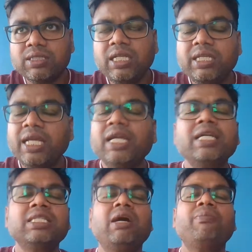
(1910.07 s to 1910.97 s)
take
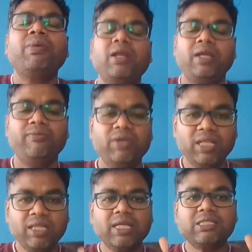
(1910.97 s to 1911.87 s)
example
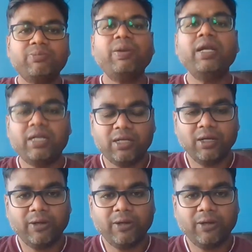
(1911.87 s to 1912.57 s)
within the sprint.